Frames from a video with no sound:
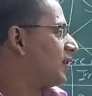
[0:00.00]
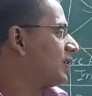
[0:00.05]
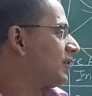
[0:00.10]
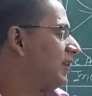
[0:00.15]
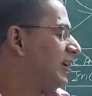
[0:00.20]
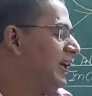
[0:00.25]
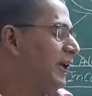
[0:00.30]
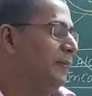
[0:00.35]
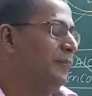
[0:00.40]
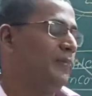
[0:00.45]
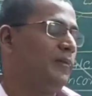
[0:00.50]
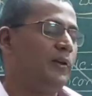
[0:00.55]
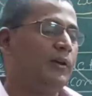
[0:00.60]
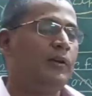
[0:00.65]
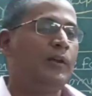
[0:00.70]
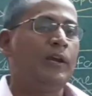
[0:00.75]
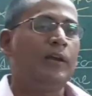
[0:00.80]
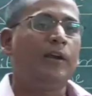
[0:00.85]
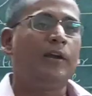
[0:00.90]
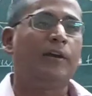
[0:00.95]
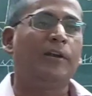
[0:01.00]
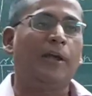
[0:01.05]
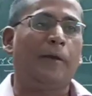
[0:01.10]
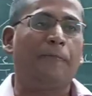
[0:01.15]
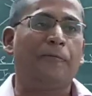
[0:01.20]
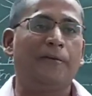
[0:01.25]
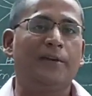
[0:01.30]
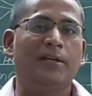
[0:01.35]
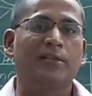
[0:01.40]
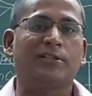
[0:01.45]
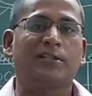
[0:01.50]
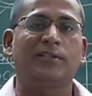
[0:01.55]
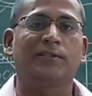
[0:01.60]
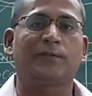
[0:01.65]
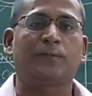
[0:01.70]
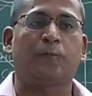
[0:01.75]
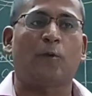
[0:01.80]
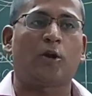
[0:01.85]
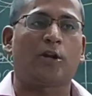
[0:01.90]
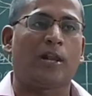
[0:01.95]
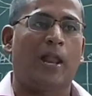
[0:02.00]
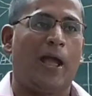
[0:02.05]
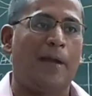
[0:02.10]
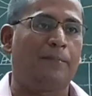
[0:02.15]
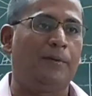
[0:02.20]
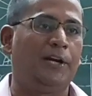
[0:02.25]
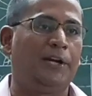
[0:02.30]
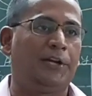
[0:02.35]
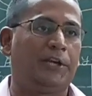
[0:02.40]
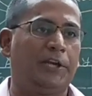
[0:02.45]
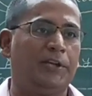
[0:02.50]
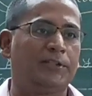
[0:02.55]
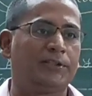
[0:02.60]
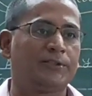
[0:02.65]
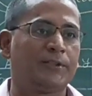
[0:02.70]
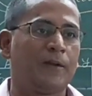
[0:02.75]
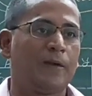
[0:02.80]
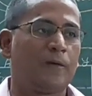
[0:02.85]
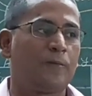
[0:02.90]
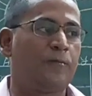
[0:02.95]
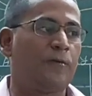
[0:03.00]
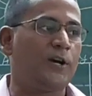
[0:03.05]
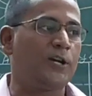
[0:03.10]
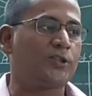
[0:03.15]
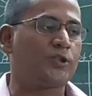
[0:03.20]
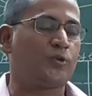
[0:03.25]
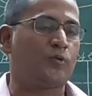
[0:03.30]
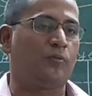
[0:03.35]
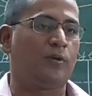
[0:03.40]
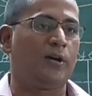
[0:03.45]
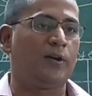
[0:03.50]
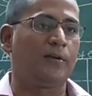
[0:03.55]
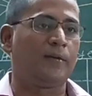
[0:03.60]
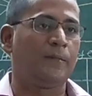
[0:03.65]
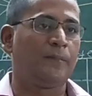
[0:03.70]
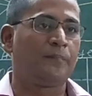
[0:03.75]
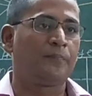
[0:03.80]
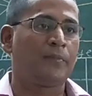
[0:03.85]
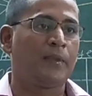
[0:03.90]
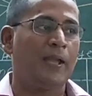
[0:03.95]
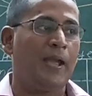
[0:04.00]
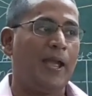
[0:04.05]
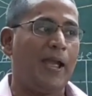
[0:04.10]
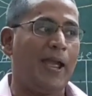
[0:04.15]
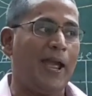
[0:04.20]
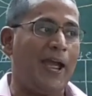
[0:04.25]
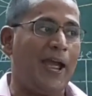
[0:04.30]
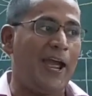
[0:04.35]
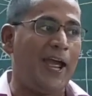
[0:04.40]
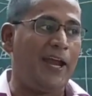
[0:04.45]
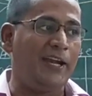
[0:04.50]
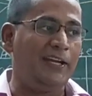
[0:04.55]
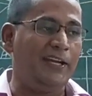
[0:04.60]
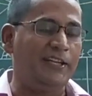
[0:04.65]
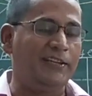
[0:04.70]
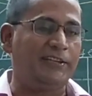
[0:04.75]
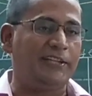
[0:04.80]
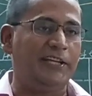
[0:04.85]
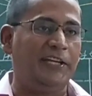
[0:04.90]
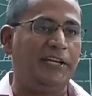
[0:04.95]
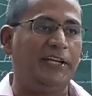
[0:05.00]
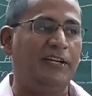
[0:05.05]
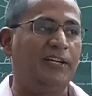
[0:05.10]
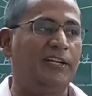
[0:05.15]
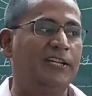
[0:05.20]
are three definitions for liabilities. First one, anything